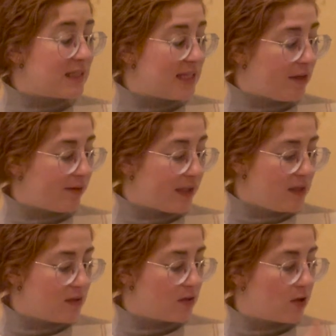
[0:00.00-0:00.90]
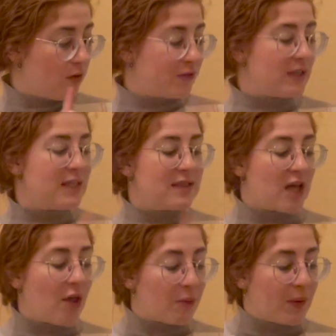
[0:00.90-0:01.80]
series, so this is the
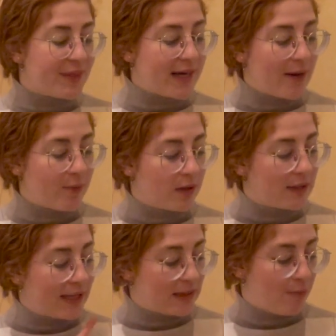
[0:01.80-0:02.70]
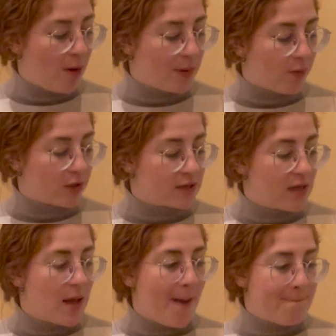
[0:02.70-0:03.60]
other one that I will, like the Poppy Wars,
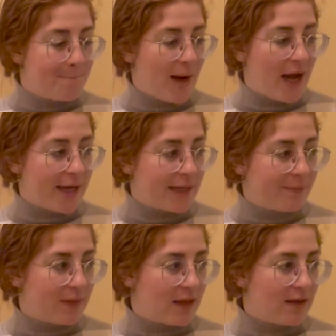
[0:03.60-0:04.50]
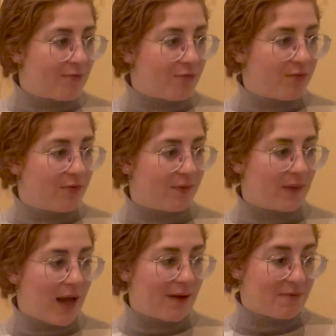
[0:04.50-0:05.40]
buy if
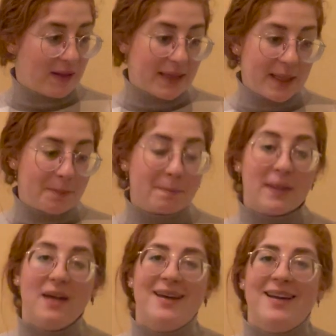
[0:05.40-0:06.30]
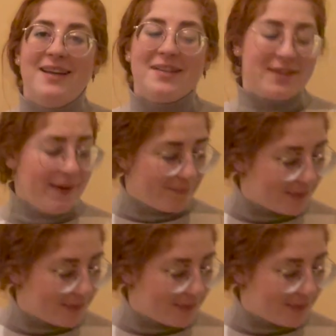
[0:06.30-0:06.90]
I feel like it. So yeah,